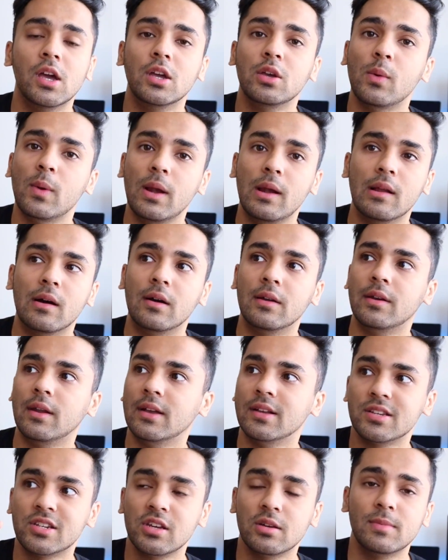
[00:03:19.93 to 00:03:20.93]
you will learn
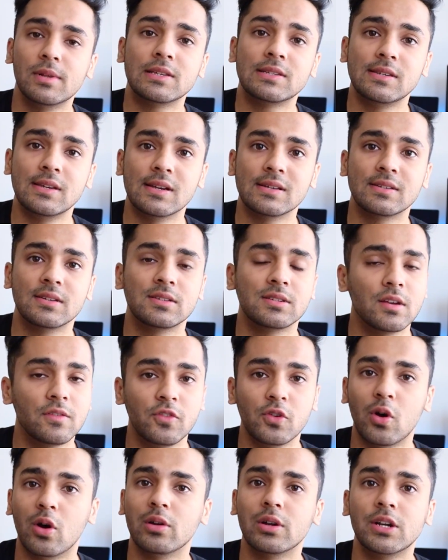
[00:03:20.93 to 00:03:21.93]
html css if
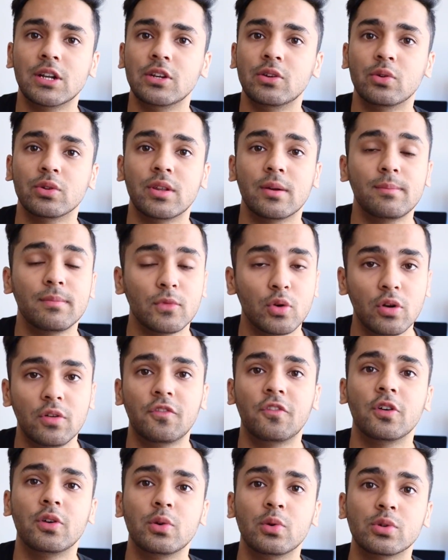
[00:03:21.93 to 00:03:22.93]
you already know them good
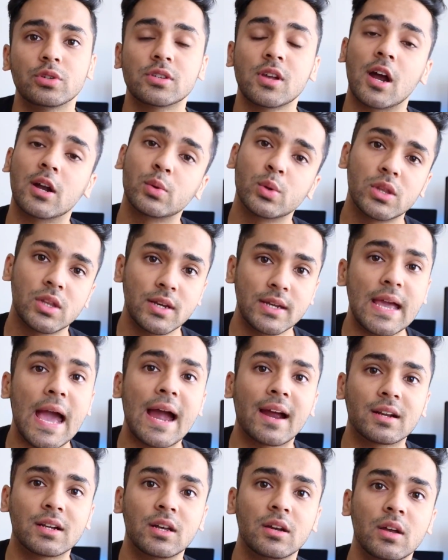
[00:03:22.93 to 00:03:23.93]
for you start with
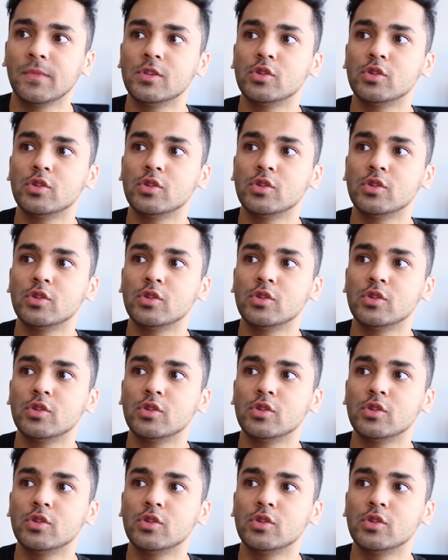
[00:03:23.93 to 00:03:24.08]
react